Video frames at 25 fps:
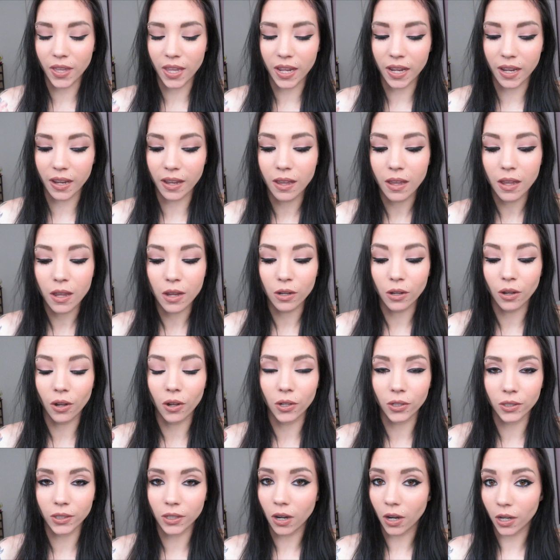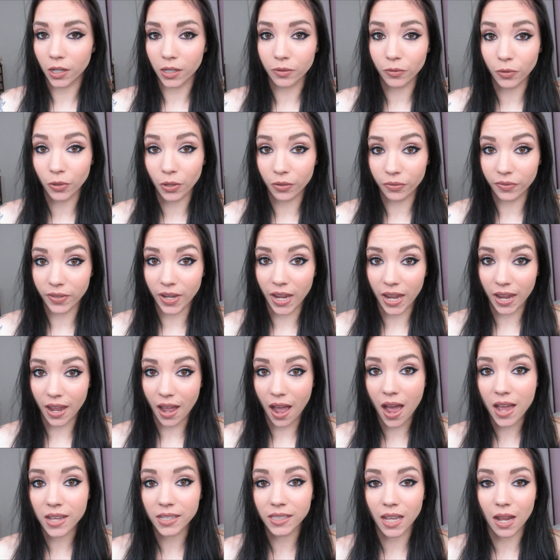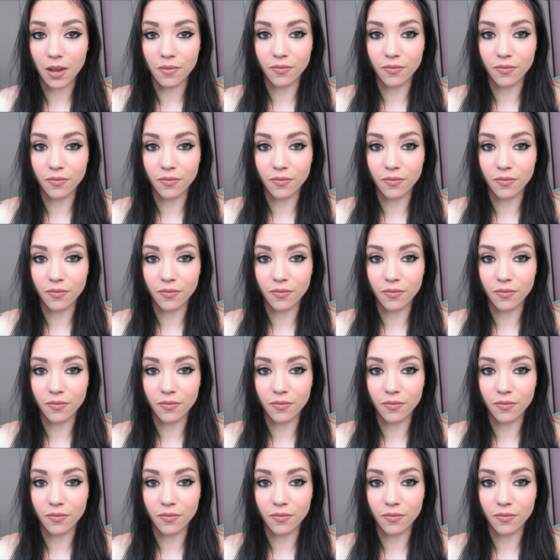thing called Carnival of Chaos.